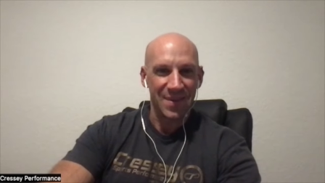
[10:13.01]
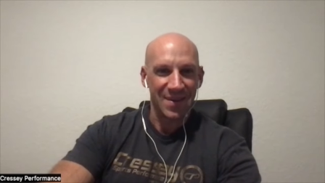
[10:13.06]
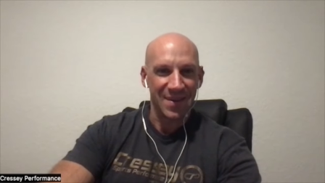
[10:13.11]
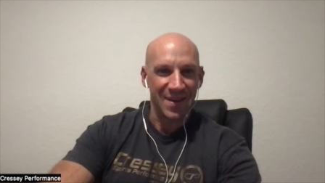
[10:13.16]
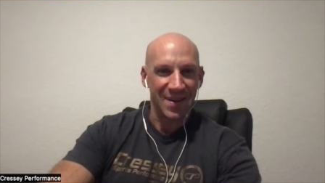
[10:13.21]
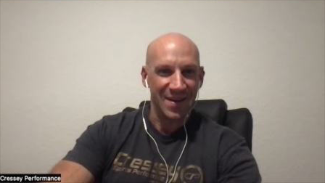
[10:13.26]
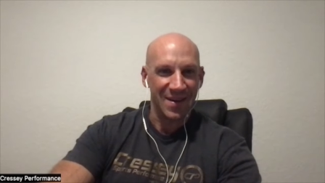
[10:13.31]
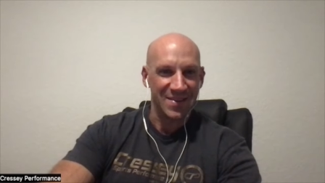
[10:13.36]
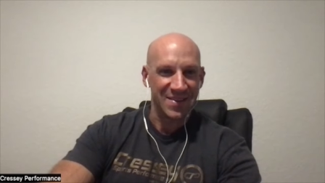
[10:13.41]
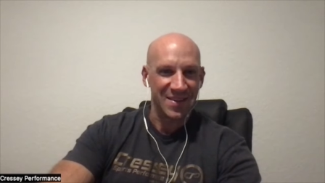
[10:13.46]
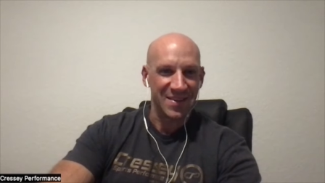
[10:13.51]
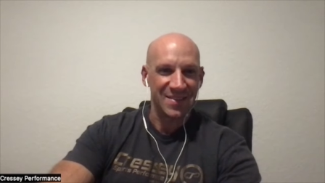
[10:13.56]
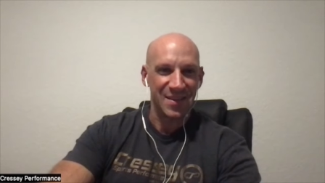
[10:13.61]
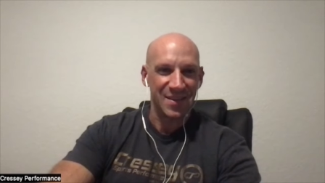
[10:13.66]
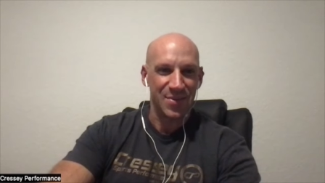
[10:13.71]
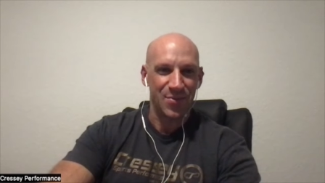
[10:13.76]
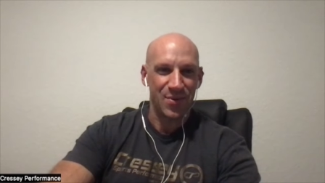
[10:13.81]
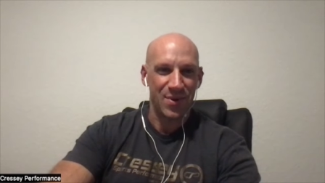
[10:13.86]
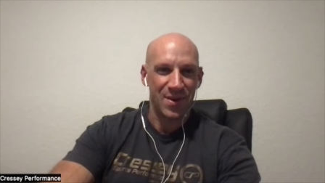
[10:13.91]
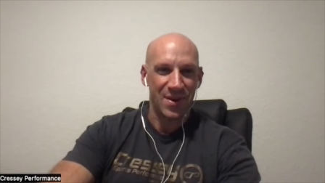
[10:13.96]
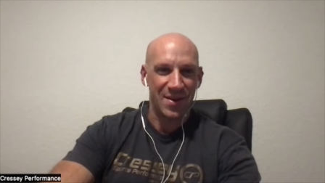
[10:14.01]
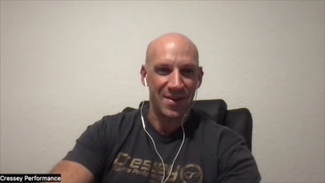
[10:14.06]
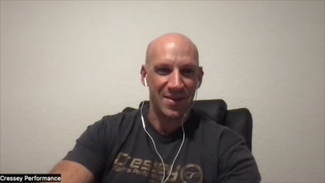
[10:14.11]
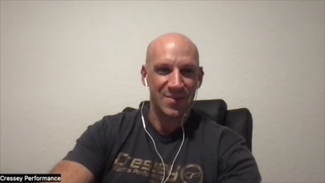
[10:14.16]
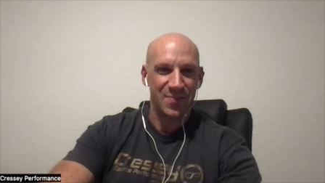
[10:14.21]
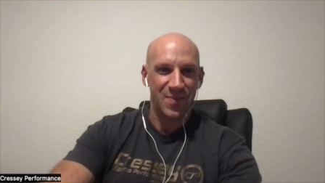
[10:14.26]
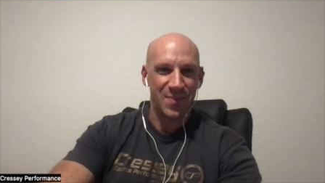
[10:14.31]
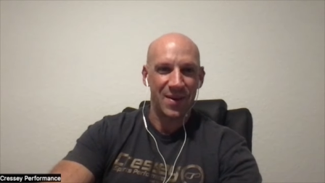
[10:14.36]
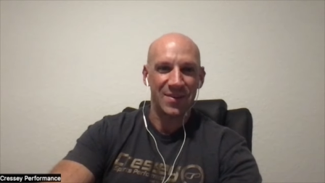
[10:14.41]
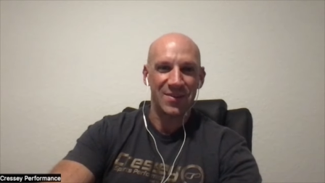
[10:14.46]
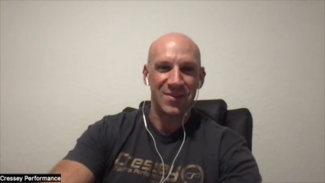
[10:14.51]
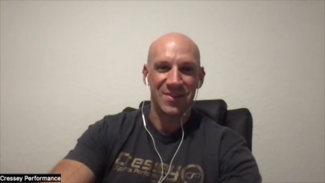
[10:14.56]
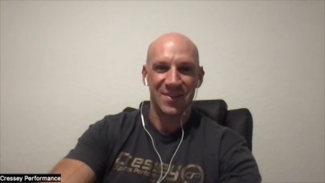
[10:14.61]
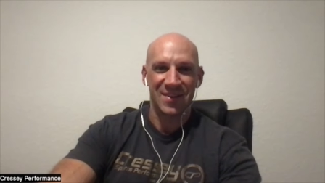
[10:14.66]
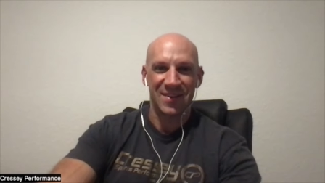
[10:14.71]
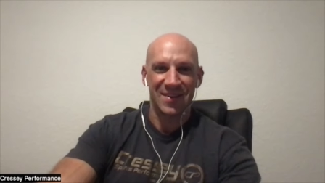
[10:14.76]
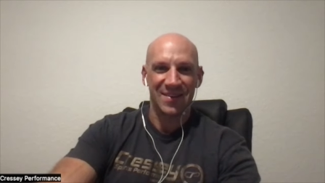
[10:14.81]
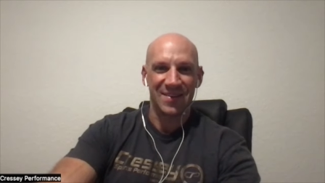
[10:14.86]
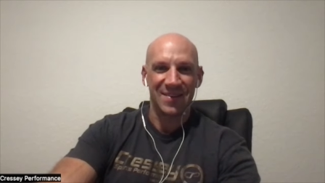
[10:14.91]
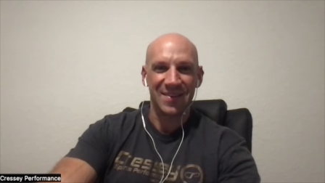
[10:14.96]
uh, uh, 63 innings pitched
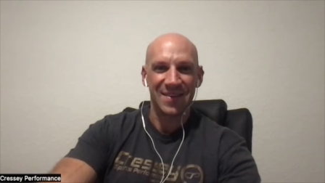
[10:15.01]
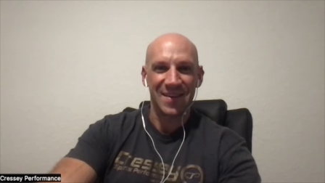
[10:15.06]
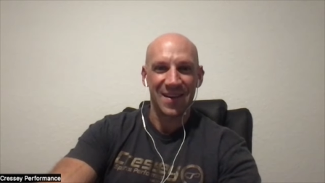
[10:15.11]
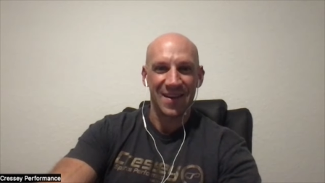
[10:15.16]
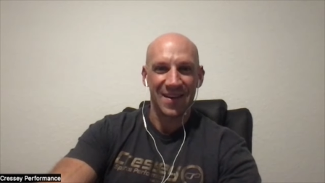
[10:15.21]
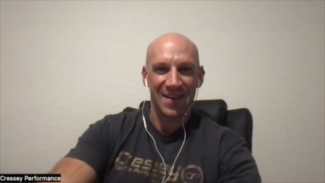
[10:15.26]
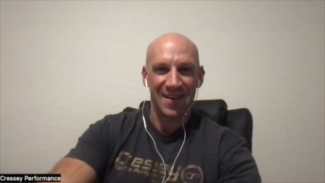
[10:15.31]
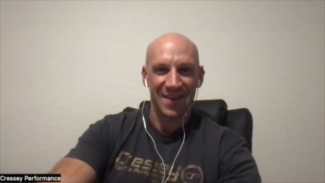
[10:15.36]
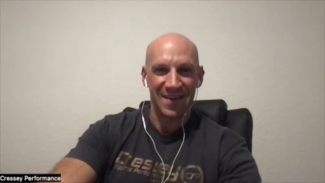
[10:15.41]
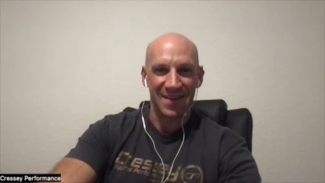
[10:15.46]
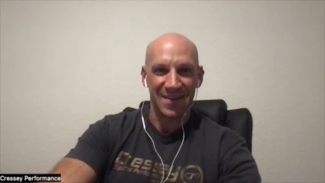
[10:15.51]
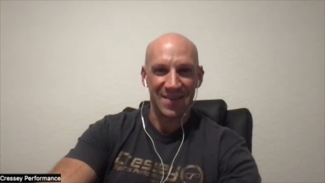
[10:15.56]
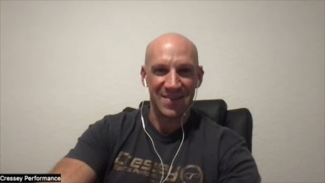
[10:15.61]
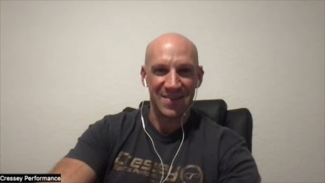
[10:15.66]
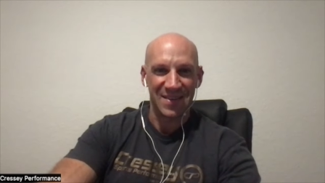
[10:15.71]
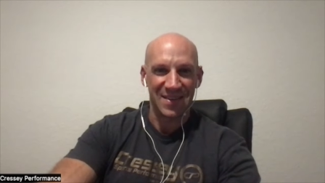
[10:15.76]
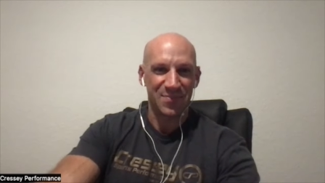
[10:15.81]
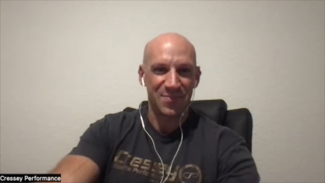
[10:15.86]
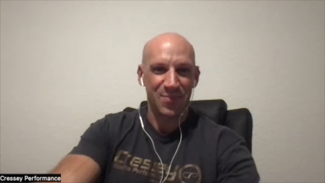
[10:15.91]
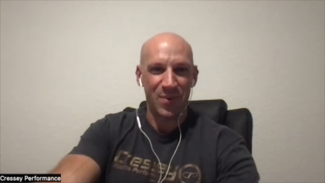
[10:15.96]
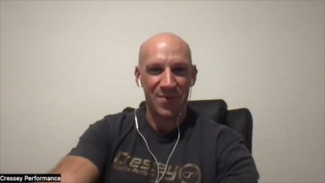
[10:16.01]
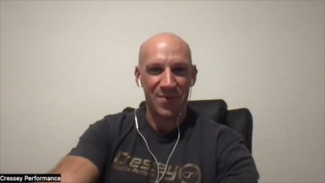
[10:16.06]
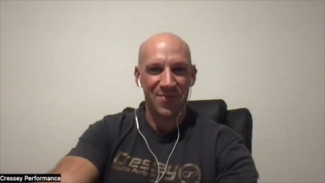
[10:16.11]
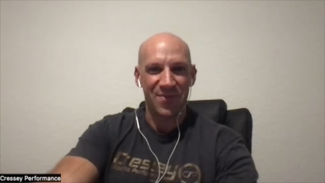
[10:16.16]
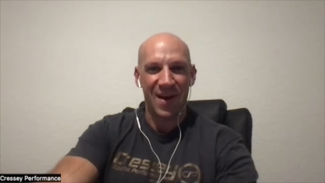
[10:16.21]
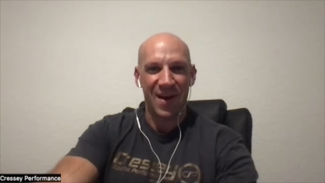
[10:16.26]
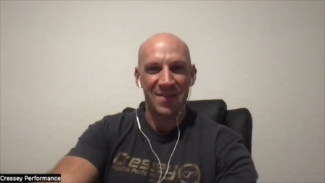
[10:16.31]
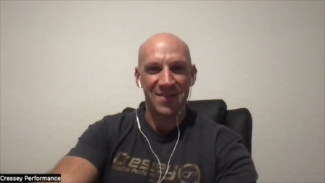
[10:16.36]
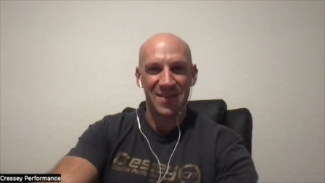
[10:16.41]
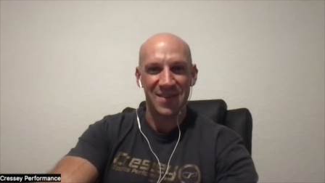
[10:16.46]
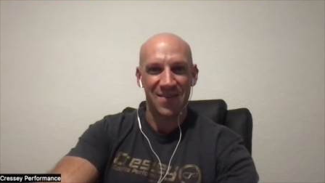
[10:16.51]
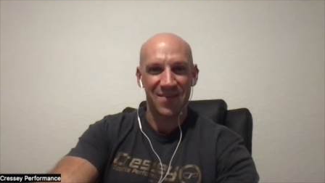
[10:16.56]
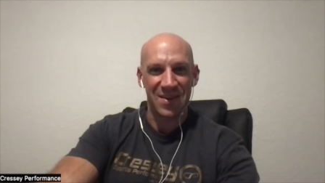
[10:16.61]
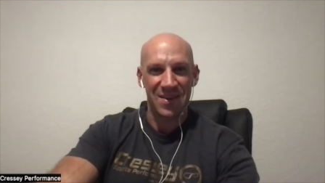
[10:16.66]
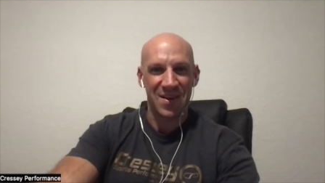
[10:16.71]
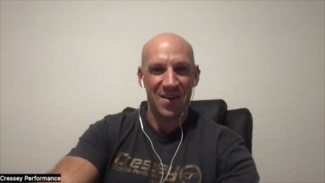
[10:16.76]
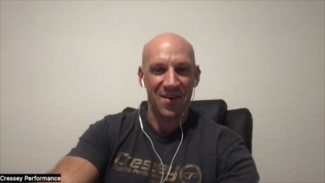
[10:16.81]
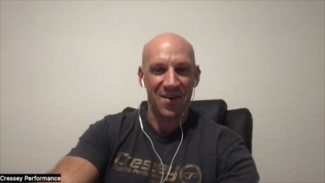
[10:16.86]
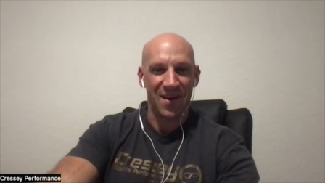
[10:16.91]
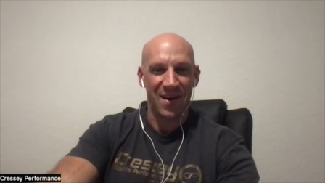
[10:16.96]
and uh, 6.57
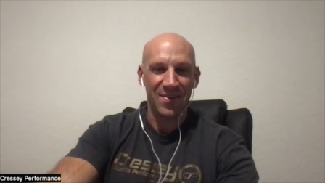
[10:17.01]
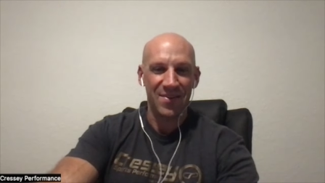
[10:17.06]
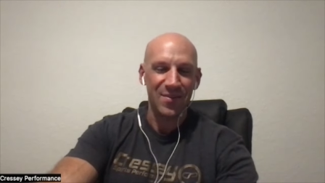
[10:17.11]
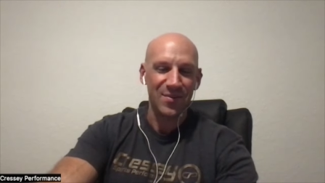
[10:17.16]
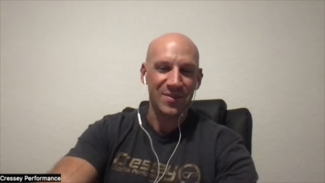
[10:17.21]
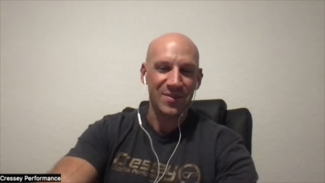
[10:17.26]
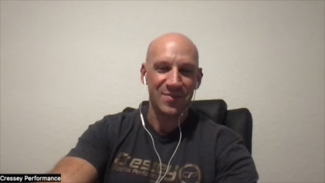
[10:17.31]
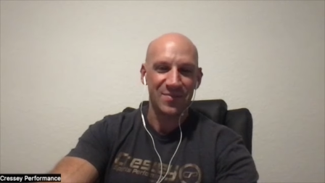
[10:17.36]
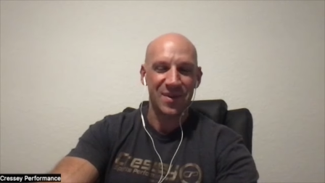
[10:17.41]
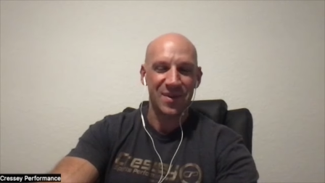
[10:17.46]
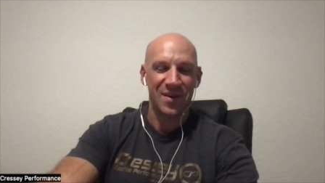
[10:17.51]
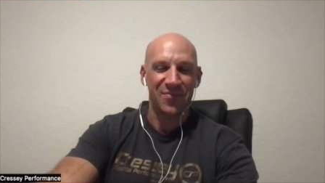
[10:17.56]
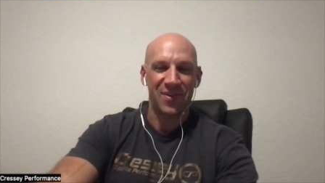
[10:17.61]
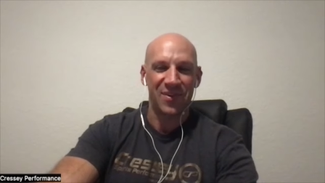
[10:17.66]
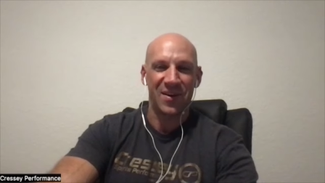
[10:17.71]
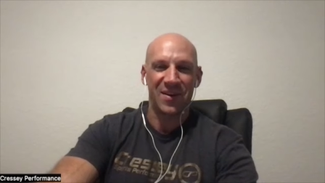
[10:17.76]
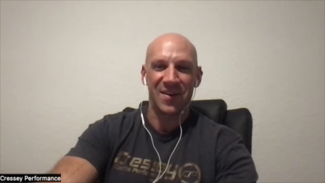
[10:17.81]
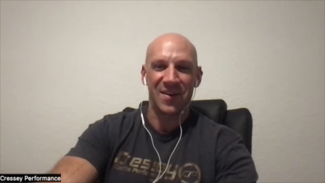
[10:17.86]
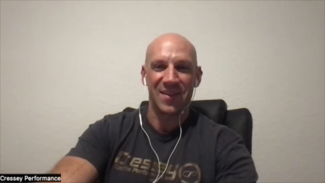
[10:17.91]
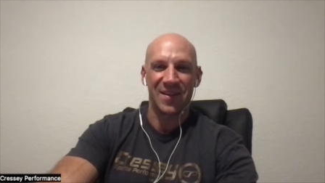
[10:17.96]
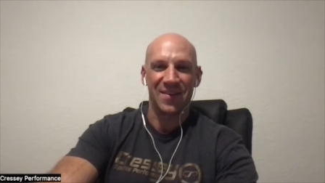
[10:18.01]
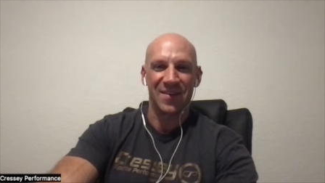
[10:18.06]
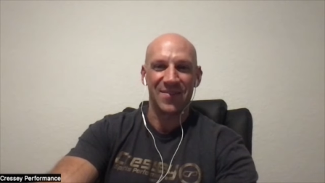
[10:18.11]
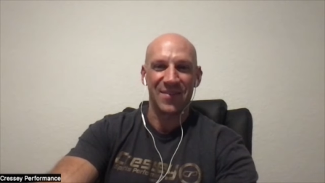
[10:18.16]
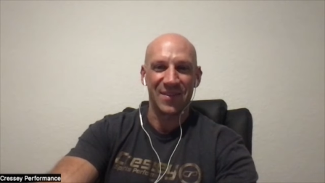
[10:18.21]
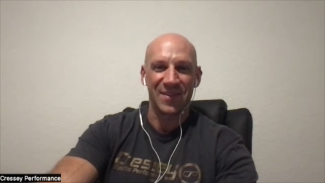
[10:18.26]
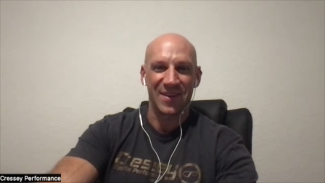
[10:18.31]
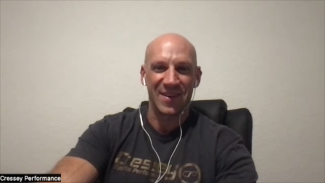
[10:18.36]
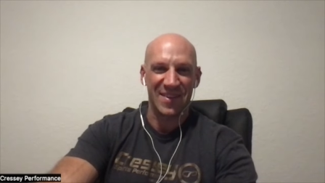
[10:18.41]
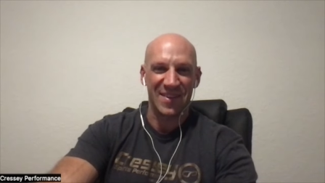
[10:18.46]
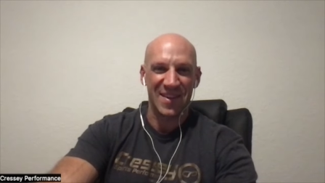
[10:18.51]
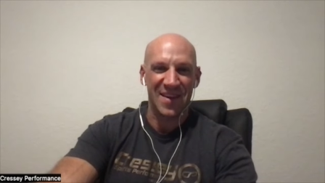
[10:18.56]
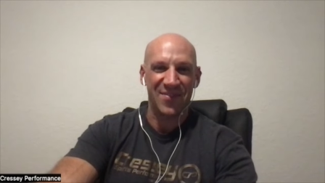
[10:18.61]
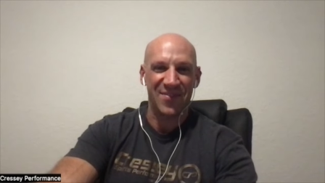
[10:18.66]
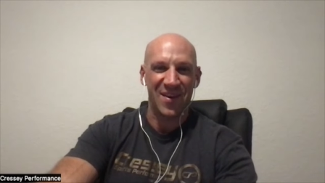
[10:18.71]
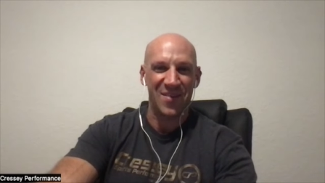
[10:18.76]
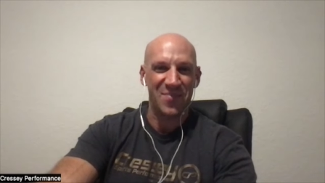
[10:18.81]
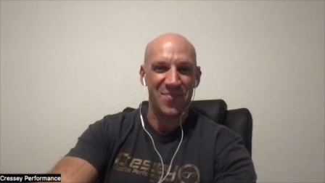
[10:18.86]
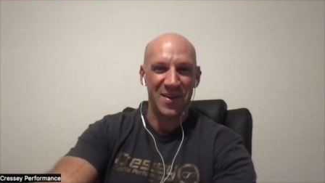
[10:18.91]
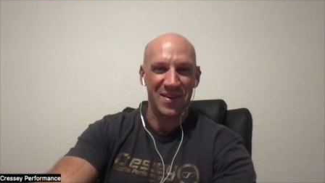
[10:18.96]
ERA. There was some tough luck in there if you look at the
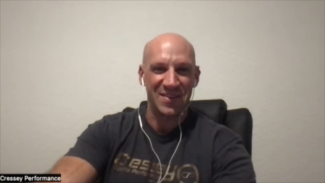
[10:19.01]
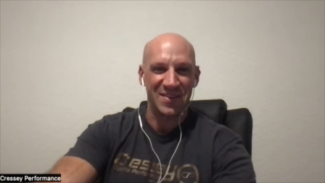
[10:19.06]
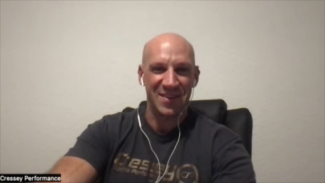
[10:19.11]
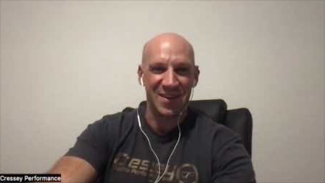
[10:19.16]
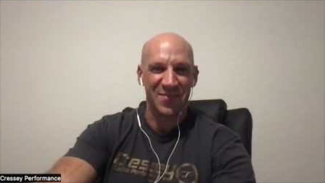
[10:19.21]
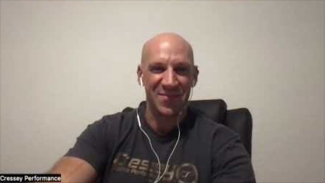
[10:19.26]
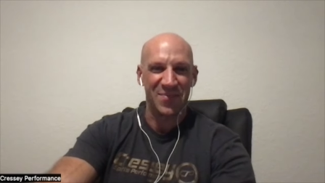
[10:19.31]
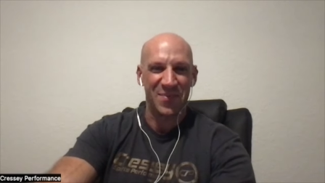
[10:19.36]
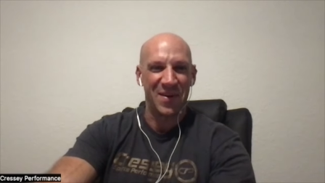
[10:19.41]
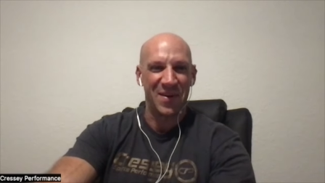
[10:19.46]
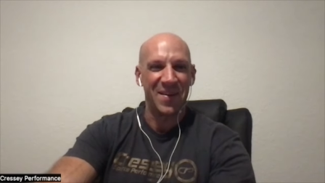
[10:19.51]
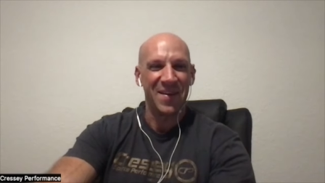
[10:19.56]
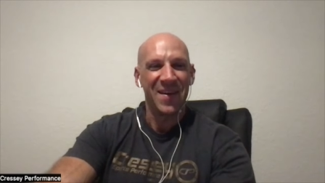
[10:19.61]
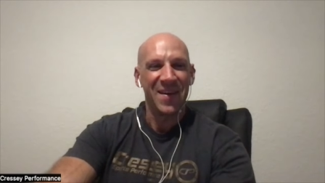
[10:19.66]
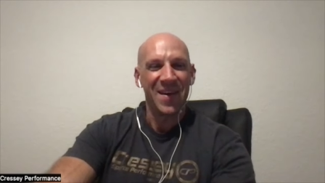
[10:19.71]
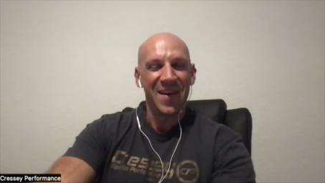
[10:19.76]
FIP and stuff, but